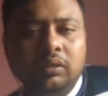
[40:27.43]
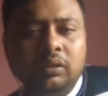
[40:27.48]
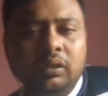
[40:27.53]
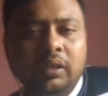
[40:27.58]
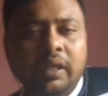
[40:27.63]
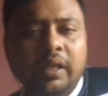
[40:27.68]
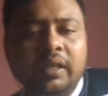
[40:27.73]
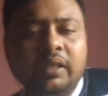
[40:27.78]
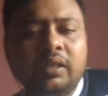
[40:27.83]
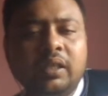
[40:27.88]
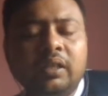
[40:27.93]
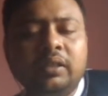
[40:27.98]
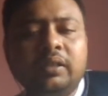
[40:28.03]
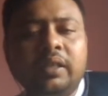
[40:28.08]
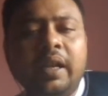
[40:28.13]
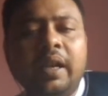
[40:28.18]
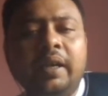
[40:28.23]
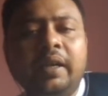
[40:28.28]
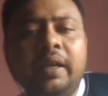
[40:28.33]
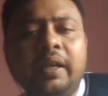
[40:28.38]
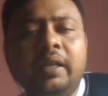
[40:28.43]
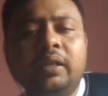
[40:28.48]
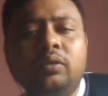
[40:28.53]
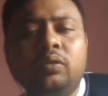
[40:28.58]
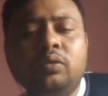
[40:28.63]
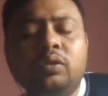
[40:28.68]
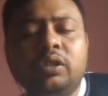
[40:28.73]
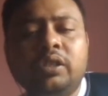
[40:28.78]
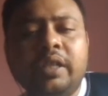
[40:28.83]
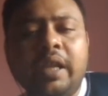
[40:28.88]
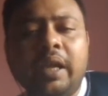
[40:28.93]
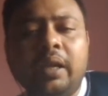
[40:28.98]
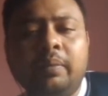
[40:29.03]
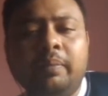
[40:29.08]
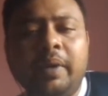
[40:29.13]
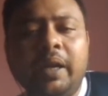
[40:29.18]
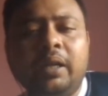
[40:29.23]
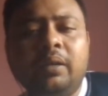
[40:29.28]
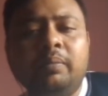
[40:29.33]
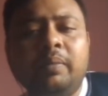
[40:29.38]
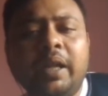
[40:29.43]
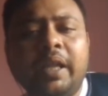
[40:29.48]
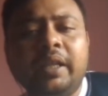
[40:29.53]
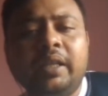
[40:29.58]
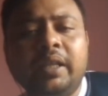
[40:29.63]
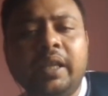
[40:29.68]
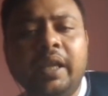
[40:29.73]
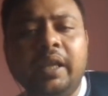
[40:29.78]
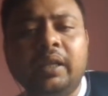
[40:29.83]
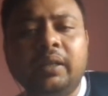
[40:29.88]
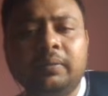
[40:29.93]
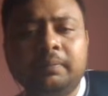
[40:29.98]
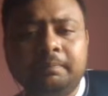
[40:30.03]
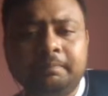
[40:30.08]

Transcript: He is threatening to checkmate my king.